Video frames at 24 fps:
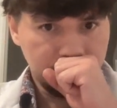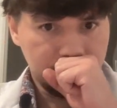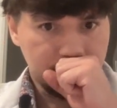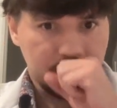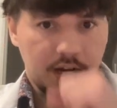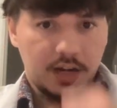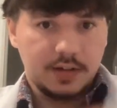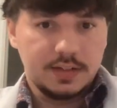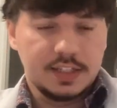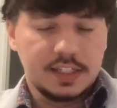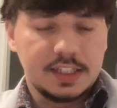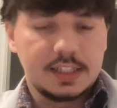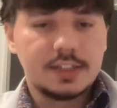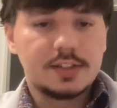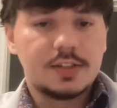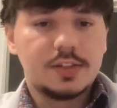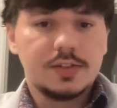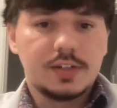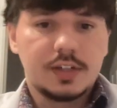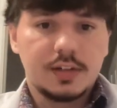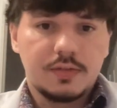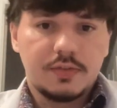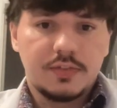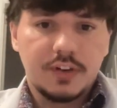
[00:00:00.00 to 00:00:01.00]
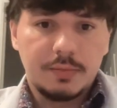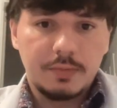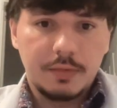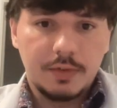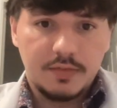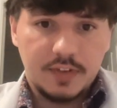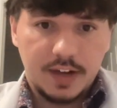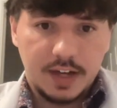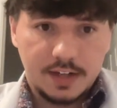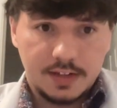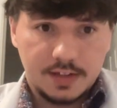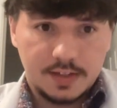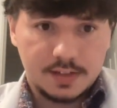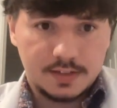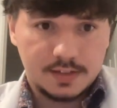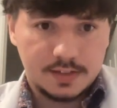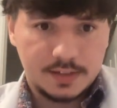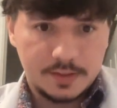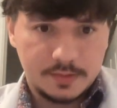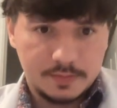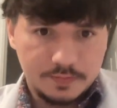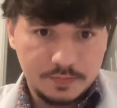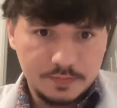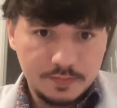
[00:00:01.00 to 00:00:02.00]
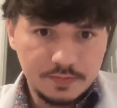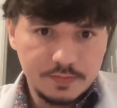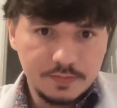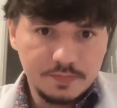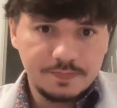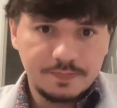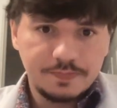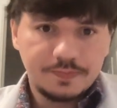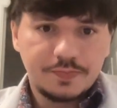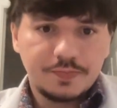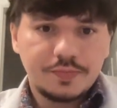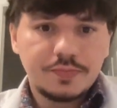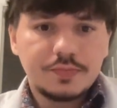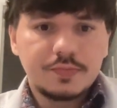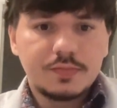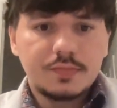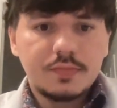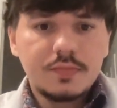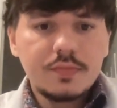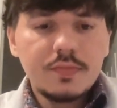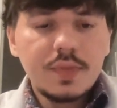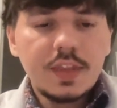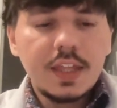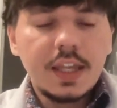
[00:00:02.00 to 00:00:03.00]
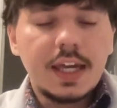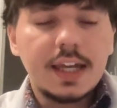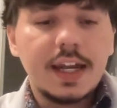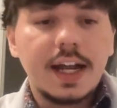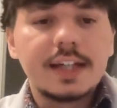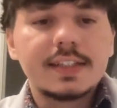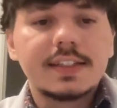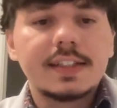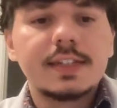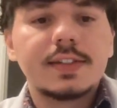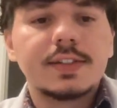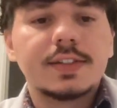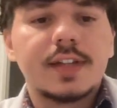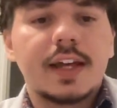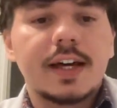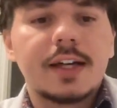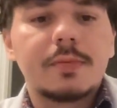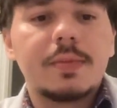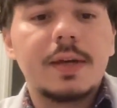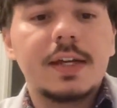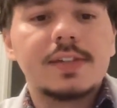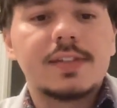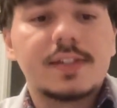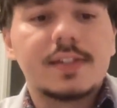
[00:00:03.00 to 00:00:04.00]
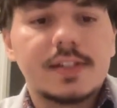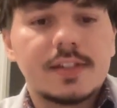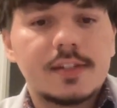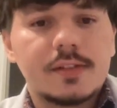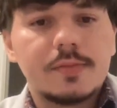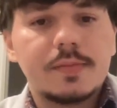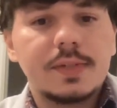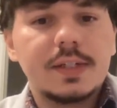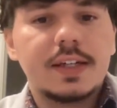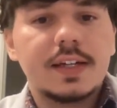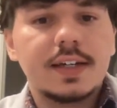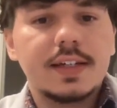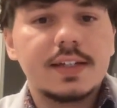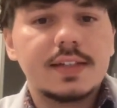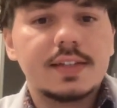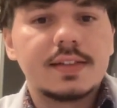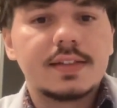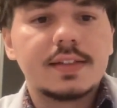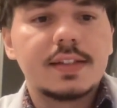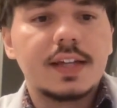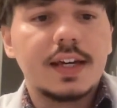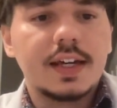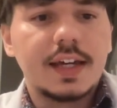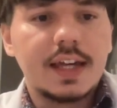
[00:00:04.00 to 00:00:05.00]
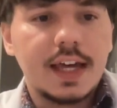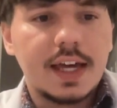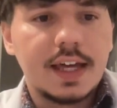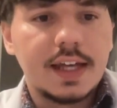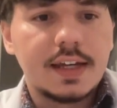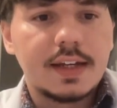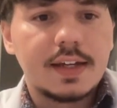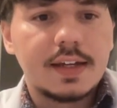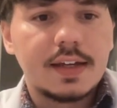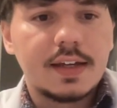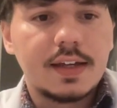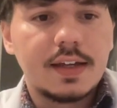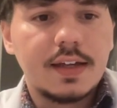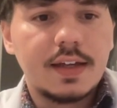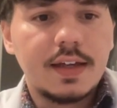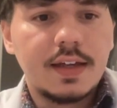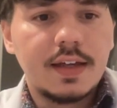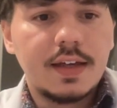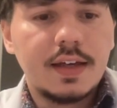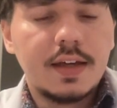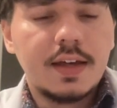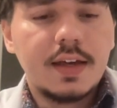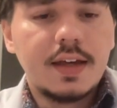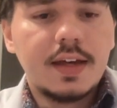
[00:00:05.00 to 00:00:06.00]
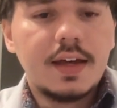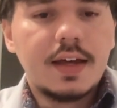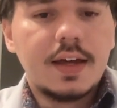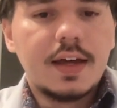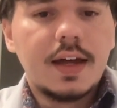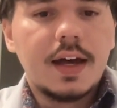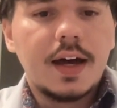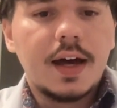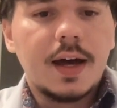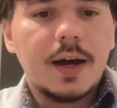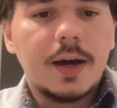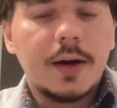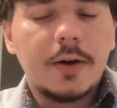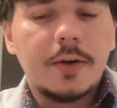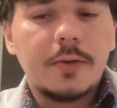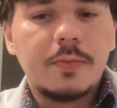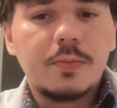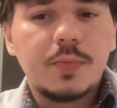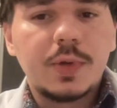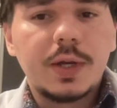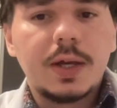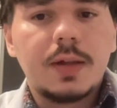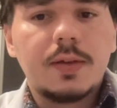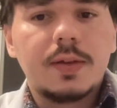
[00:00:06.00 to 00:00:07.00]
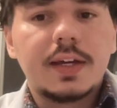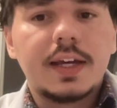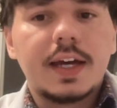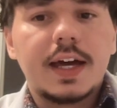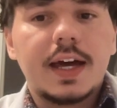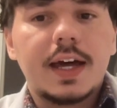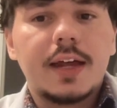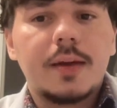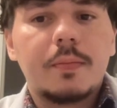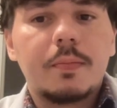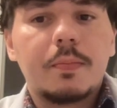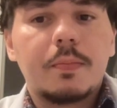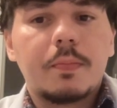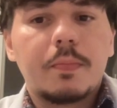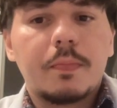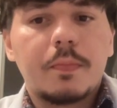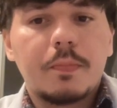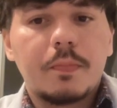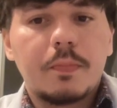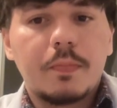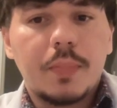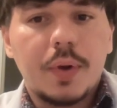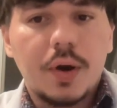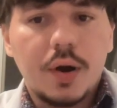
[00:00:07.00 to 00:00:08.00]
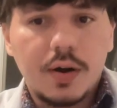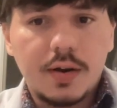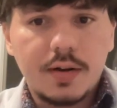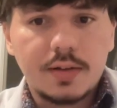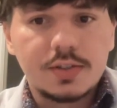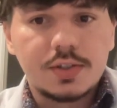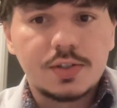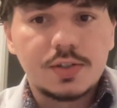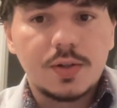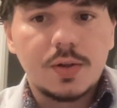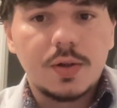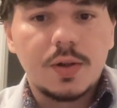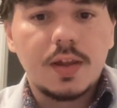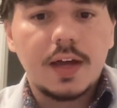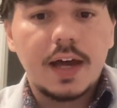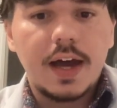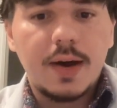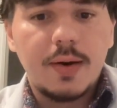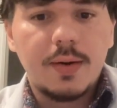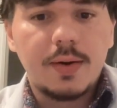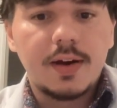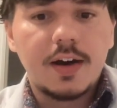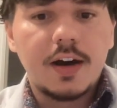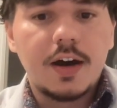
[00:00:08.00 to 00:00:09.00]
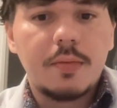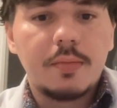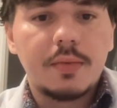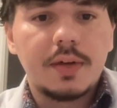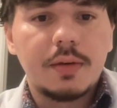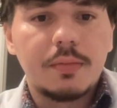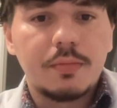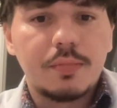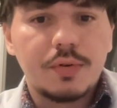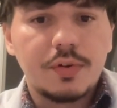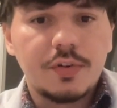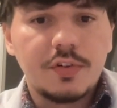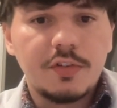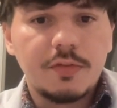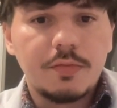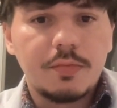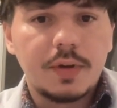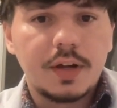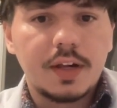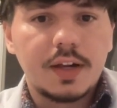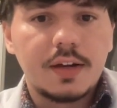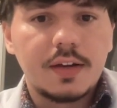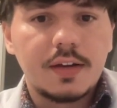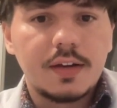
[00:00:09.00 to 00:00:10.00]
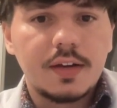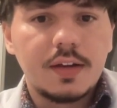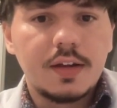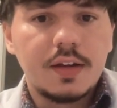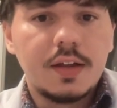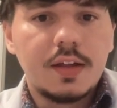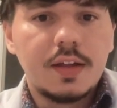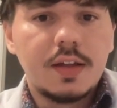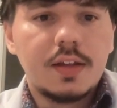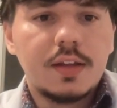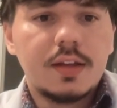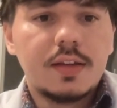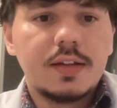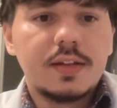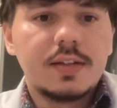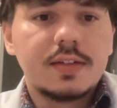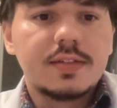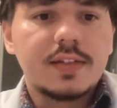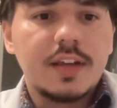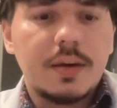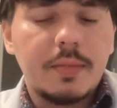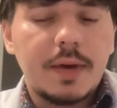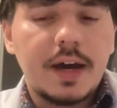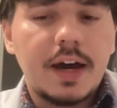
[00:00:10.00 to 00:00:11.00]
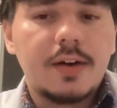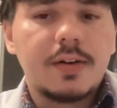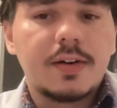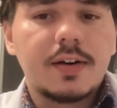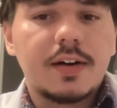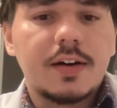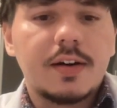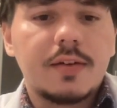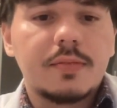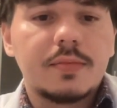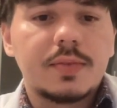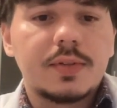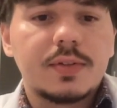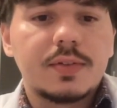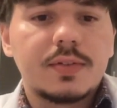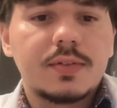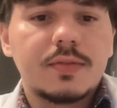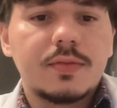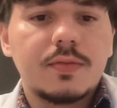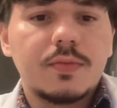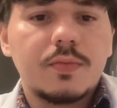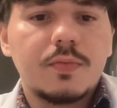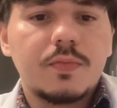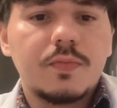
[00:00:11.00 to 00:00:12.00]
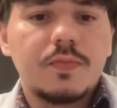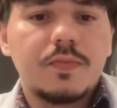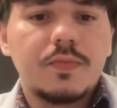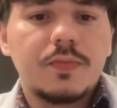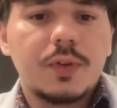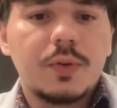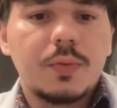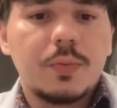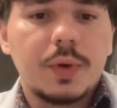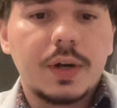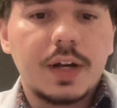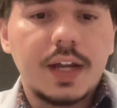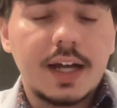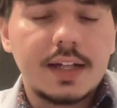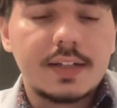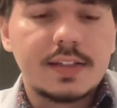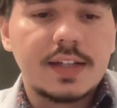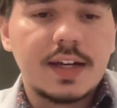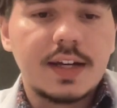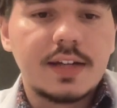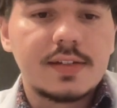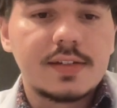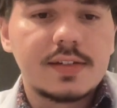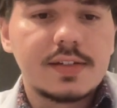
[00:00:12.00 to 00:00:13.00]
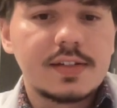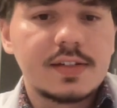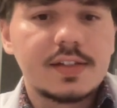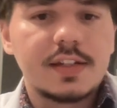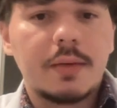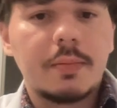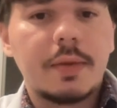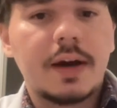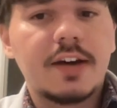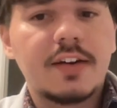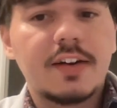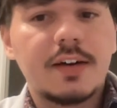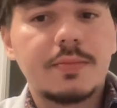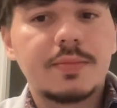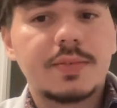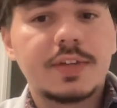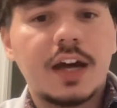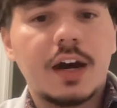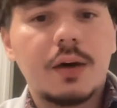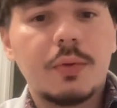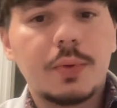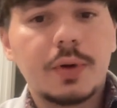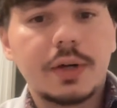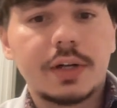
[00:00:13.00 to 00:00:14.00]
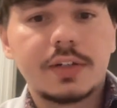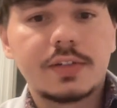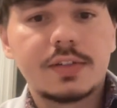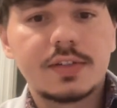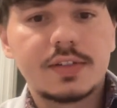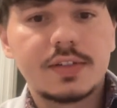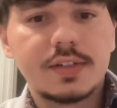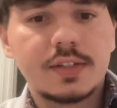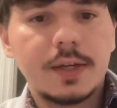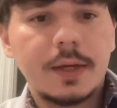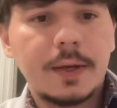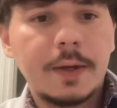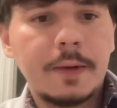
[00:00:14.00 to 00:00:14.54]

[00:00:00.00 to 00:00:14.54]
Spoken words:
are needed to confirm the findings. And I said select patients because, again, we only had partial outcome improvement. Some outcomes were not touched, some outcomes got worse.